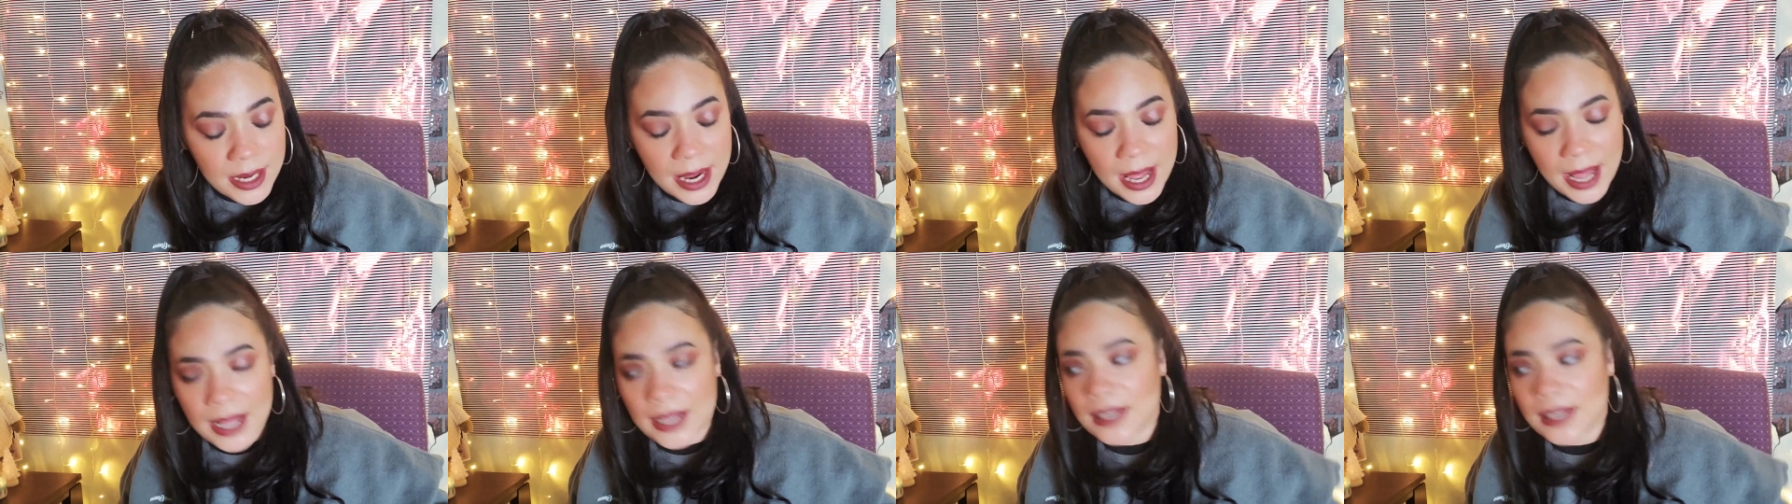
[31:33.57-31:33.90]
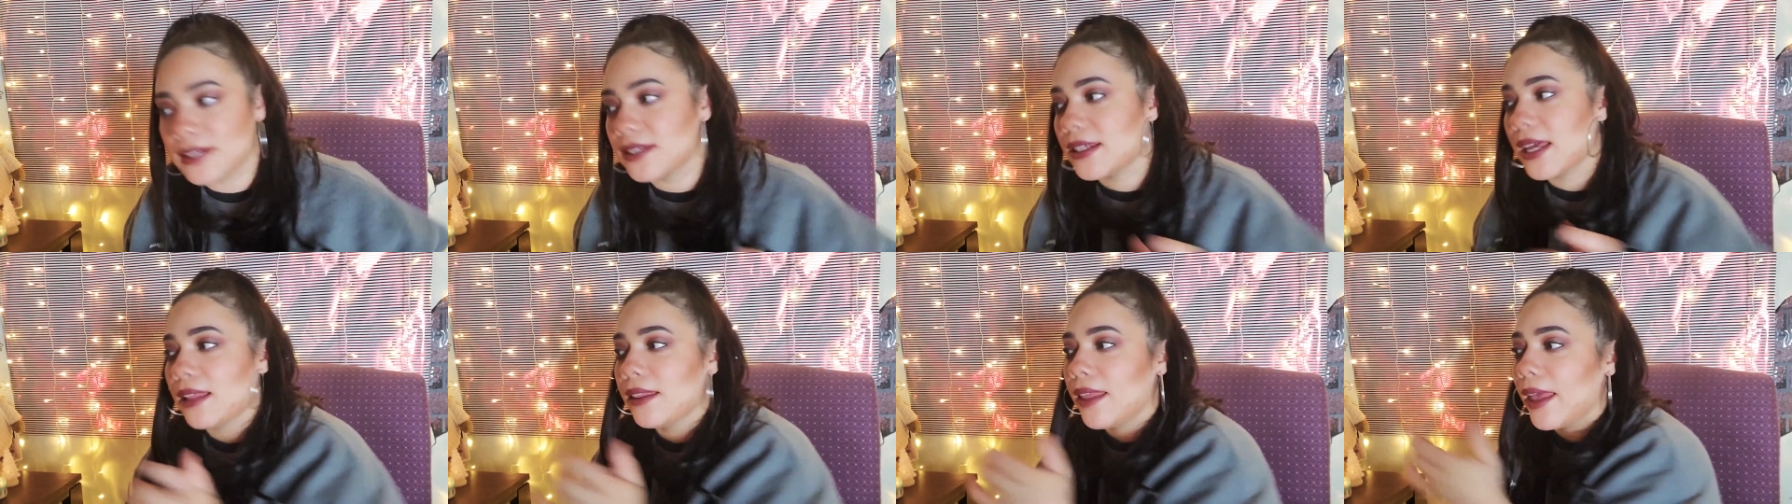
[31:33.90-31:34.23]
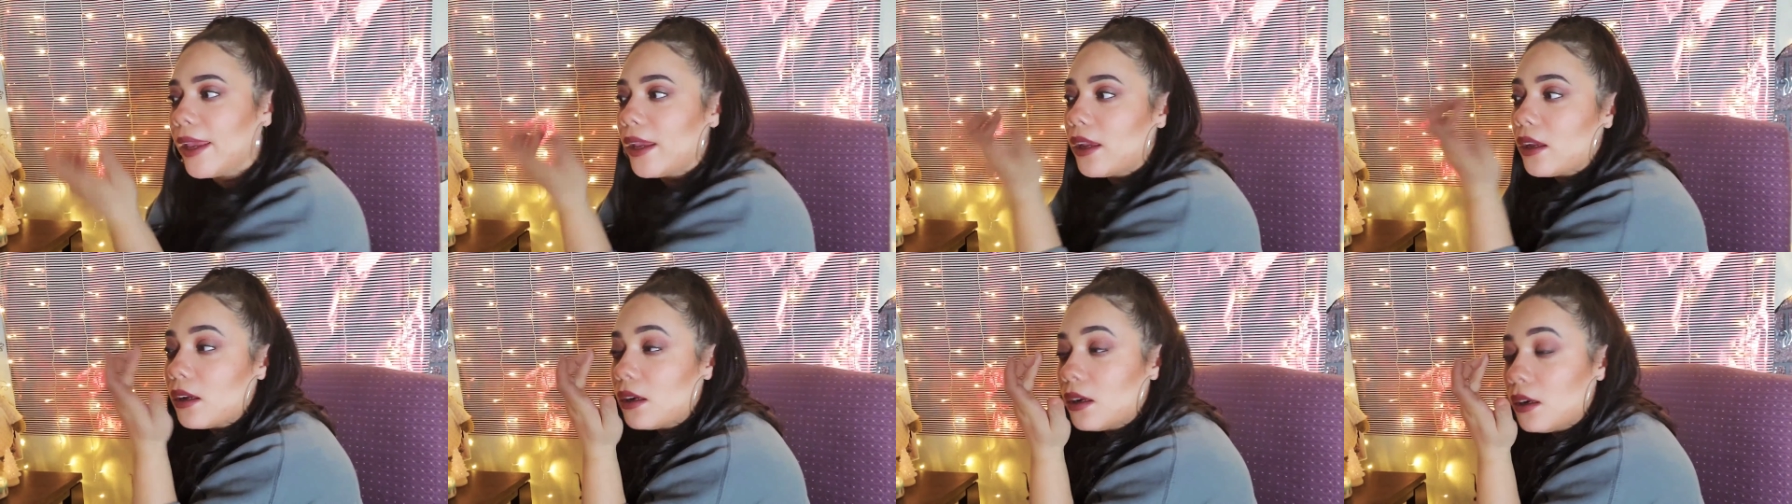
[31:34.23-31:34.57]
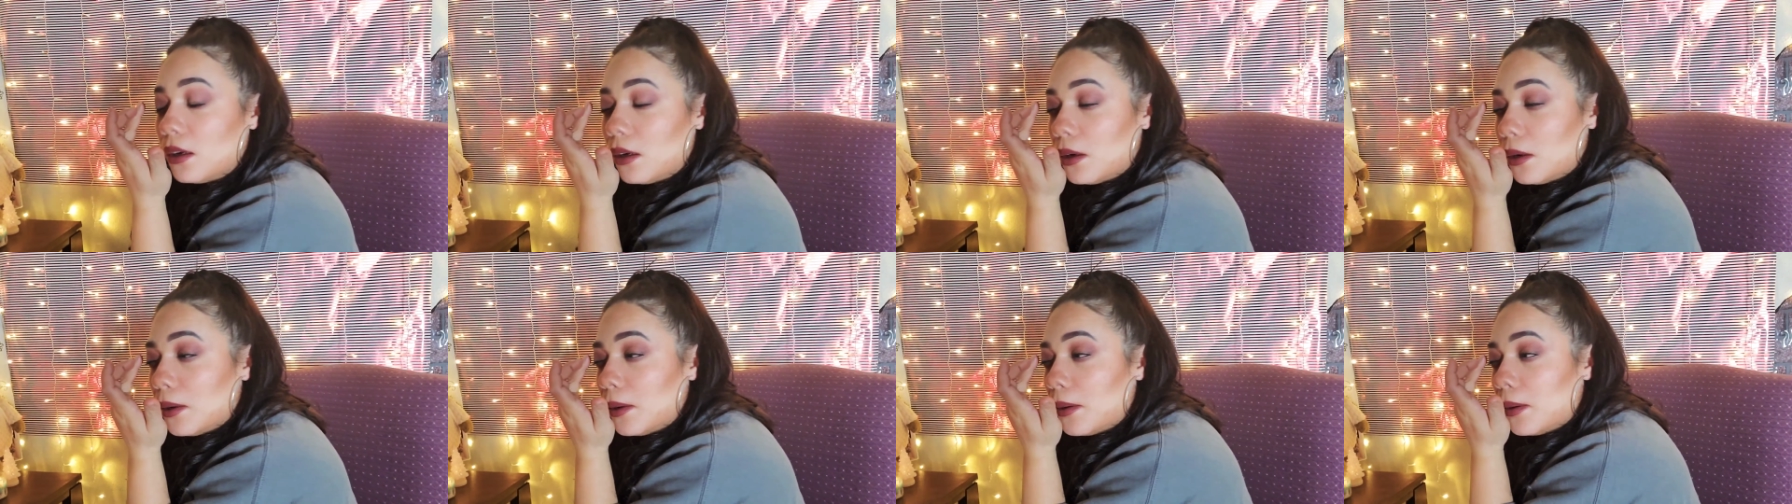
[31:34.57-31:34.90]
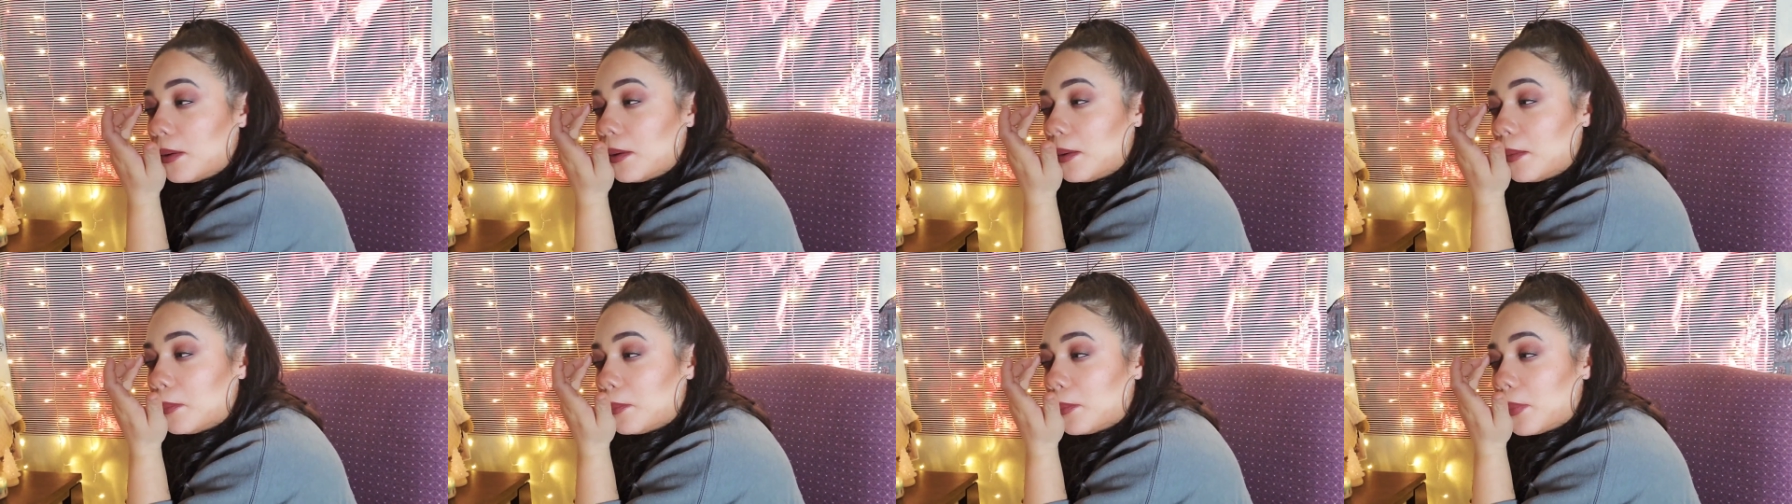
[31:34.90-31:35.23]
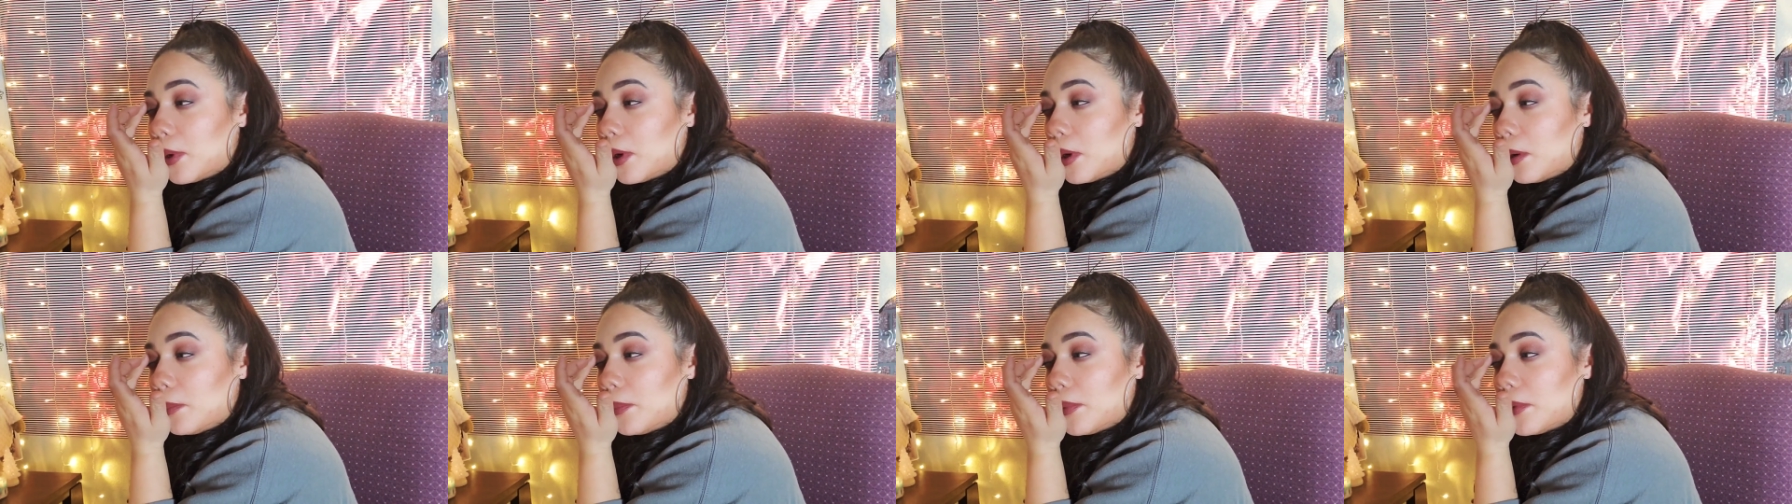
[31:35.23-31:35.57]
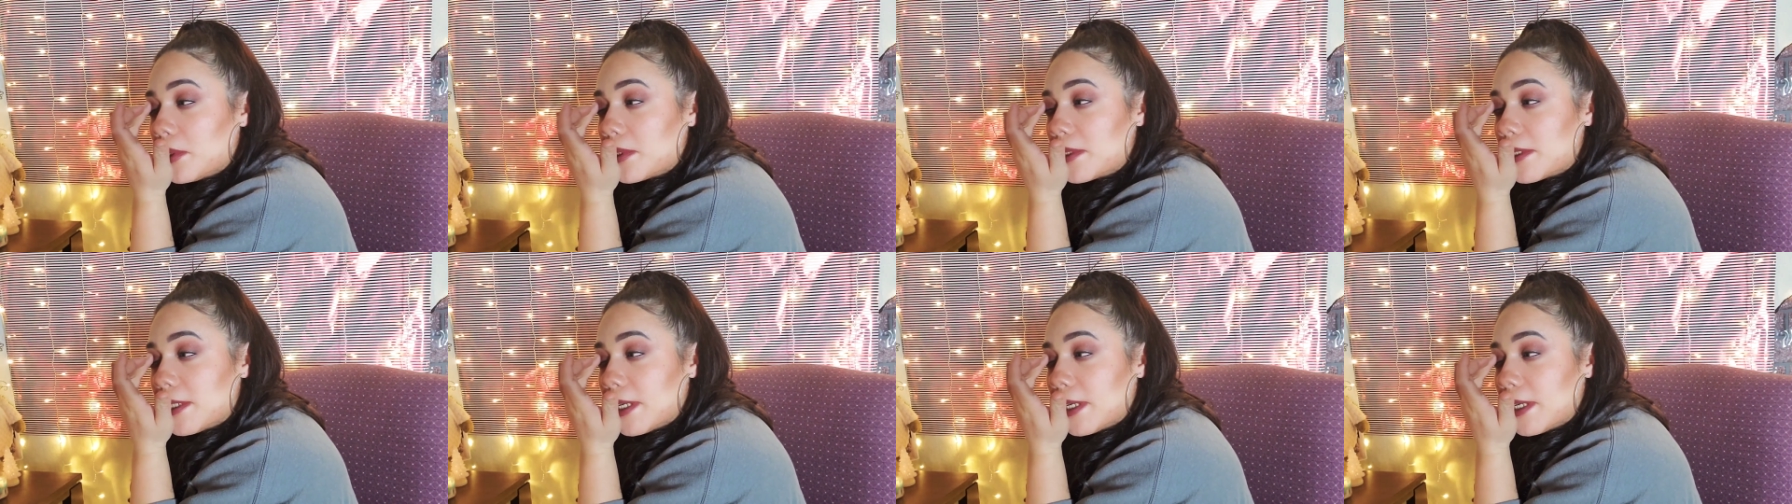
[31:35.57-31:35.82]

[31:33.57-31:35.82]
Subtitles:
it has that like purple